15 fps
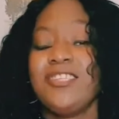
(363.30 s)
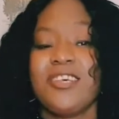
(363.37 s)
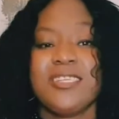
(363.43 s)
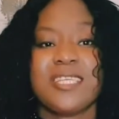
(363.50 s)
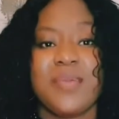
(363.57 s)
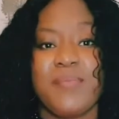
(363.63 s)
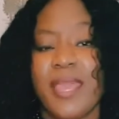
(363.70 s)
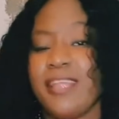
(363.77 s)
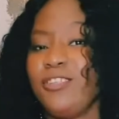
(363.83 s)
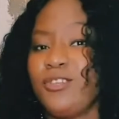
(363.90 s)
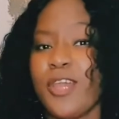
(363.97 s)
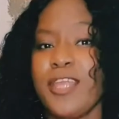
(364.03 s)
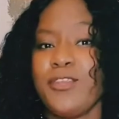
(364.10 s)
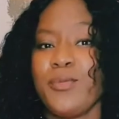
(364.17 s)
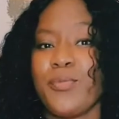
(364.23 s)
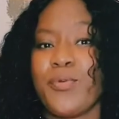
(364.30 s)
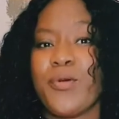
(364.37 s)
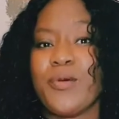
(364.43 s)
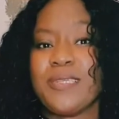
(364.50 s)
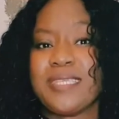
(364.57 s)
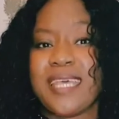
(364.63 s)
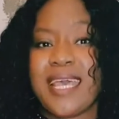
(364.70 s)
and just keep enjoying the
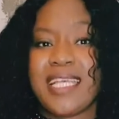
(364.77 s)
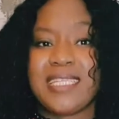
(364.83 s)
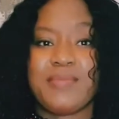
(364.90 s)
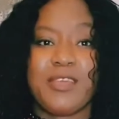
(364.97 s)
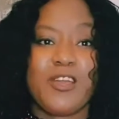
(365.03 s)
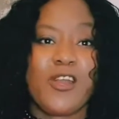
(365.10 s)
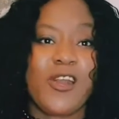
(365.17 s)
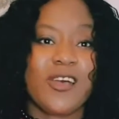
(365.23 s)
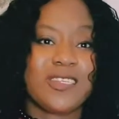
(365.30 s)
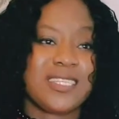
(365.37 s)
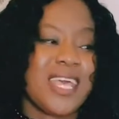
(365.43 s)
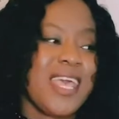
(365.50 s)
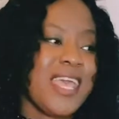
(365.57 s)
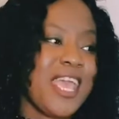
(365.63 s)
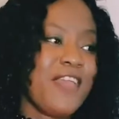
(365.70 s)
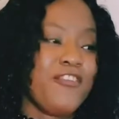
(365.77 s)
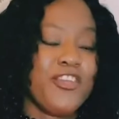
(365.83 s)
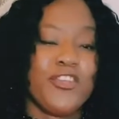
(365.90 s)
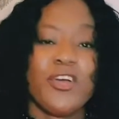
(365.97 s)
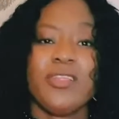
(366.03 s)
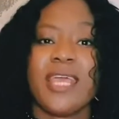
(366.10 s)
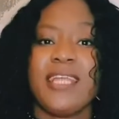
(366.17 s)
process, because
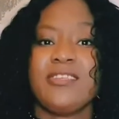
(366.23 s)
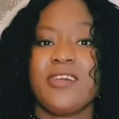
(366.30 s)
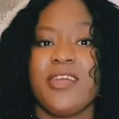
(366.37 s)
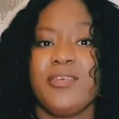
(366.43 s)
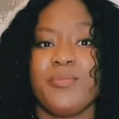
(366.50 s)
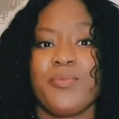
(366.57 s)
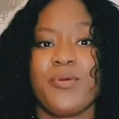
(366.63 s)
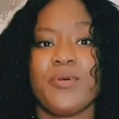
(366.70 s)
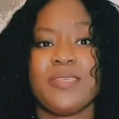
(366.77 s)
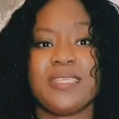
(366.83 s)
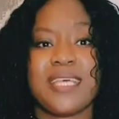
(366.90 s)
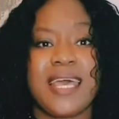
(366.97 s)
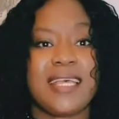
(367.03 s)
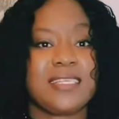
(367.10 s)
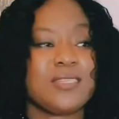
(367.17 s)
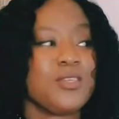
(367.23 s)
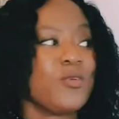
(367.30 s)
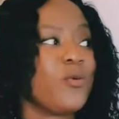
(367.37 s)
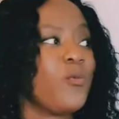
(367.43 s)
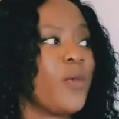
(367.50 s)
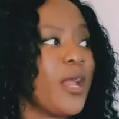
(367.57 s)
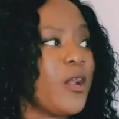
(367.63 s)
if you don't enjoy the process,
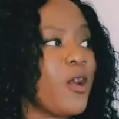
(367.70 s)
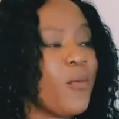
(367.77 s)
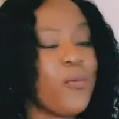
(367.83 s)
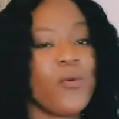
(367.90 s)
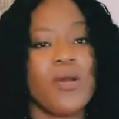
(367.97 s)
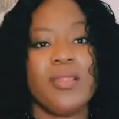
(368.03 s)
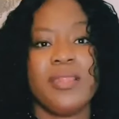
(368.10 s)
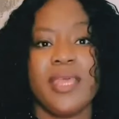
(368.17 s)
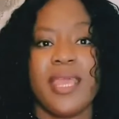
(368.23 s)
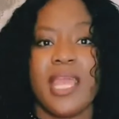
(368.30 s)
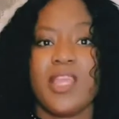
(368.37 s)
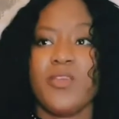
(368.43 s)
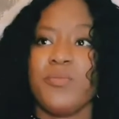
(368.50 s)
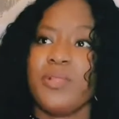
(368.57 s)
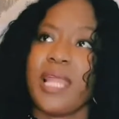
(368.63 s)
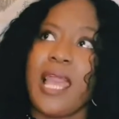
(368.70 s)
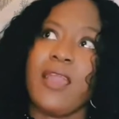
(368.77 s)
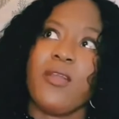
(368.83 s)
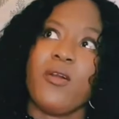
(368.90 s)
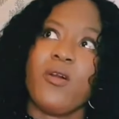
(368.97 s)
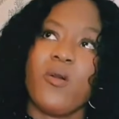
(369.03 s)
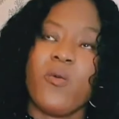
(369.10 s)
you wake up one day and you'll be
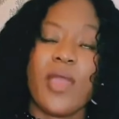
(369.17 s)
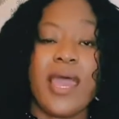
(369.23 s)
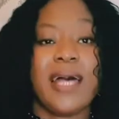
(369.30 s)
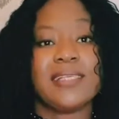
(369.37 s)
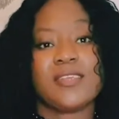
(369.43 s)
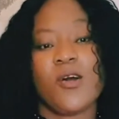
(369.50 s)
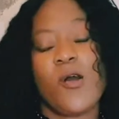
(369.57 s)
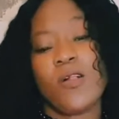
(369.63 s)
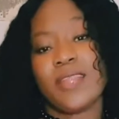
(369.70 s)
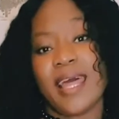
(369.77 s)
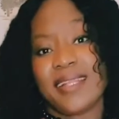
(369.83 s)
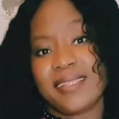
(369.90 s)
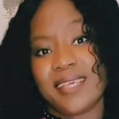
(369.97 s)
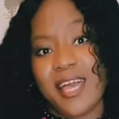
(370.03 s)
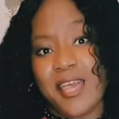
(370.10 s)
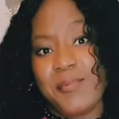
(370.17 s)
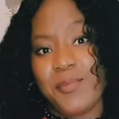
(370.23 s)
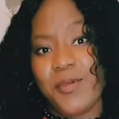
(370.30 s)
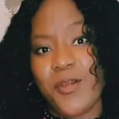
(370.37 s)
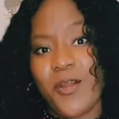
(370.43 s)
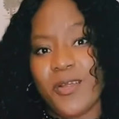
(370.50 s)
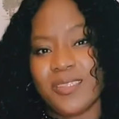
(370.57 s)
like, oh, where has all that
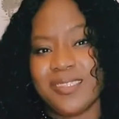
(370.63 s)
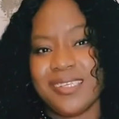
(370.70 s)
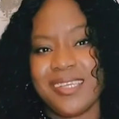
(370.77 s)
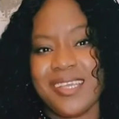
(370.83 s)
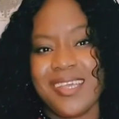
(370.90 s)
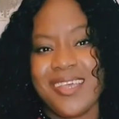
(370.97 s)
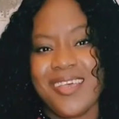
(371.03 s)
time gone?